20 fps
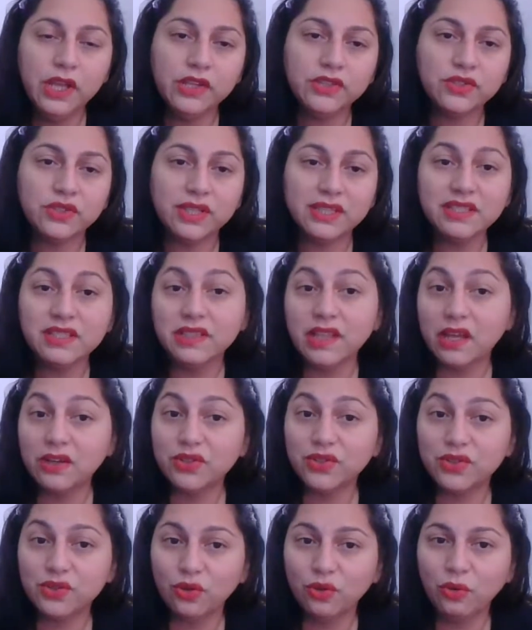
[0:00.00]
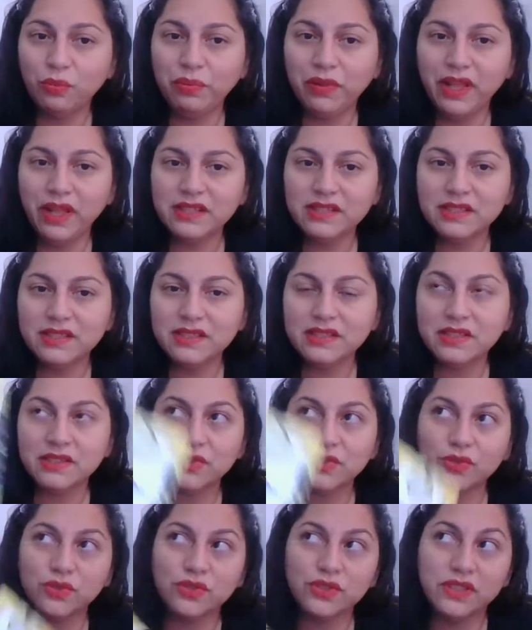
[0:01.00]
So that's a lot of solar plexus.
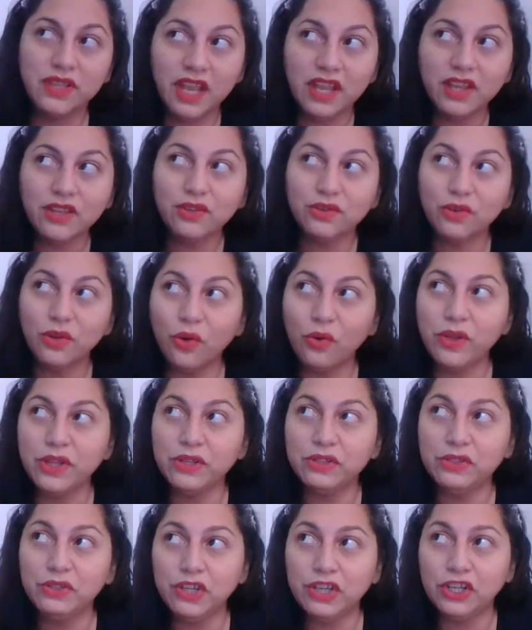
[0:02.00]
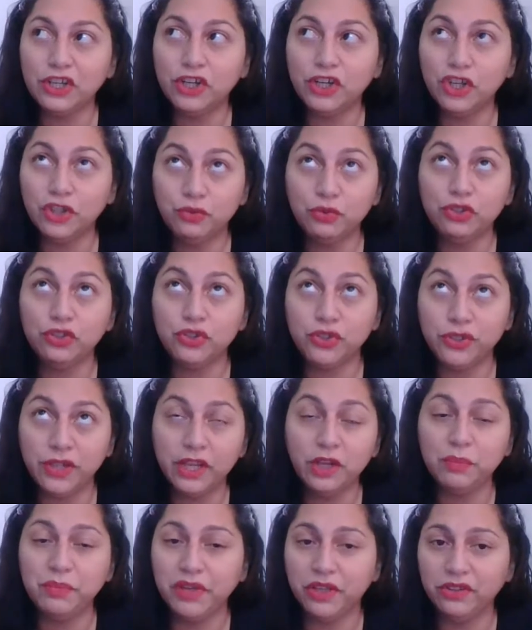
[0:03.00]
So today,
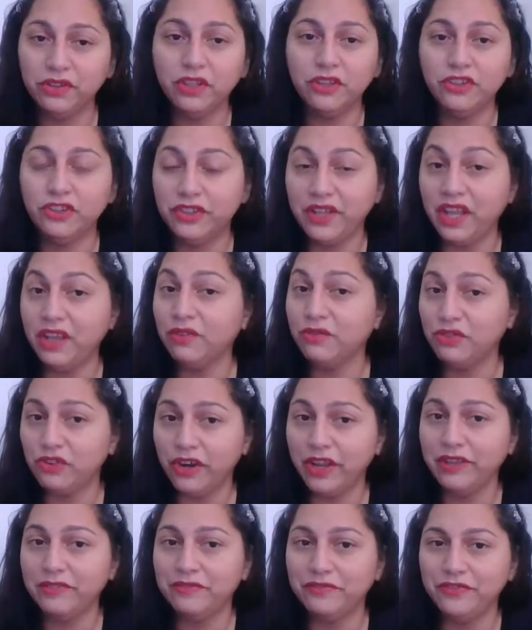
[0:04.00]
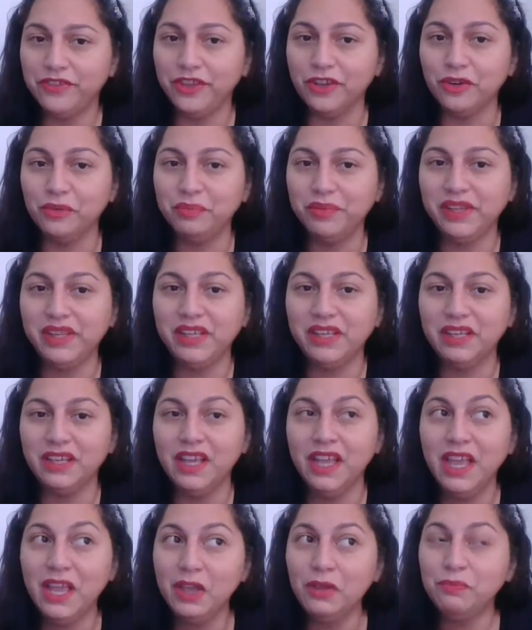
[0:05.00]
today could be another day of great fear being
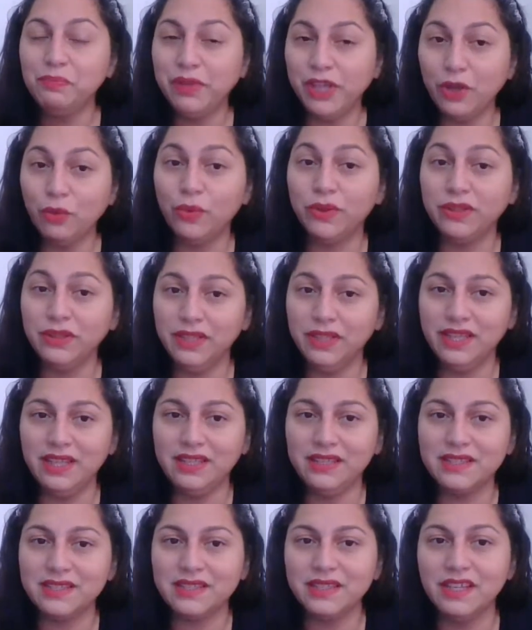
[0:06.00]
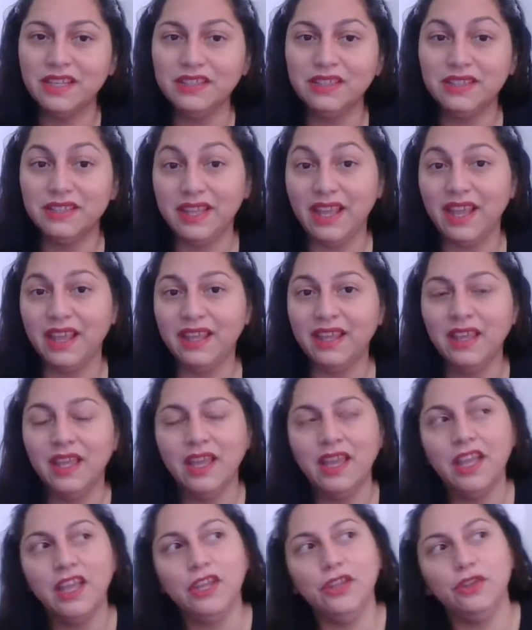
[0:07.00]
what leads the day,
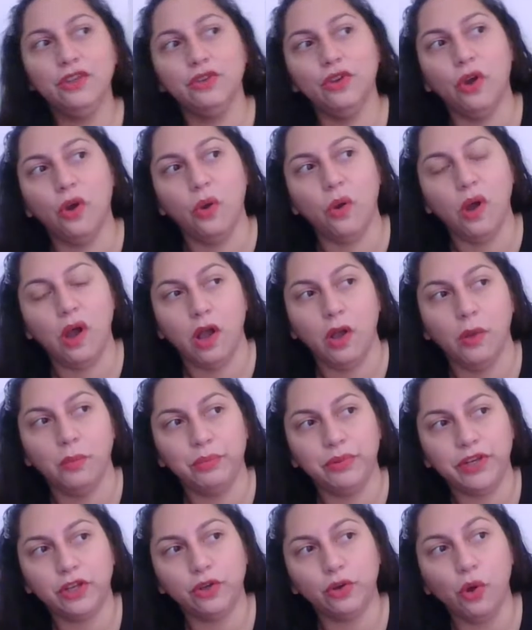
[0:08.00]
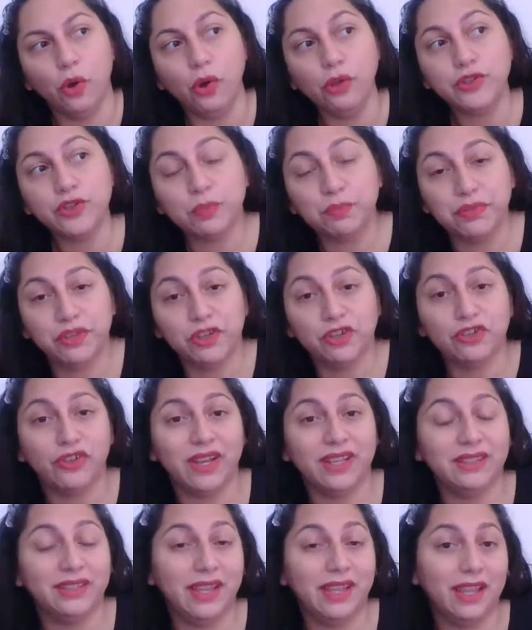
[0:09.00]
but it could also be a
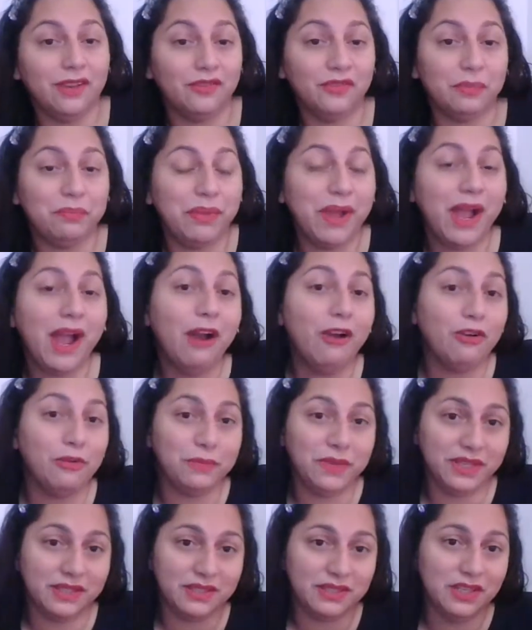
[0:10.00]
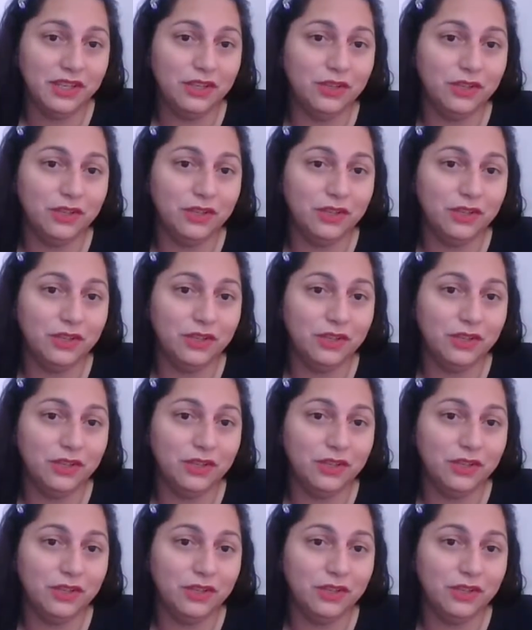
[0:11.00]
great day of empowerment.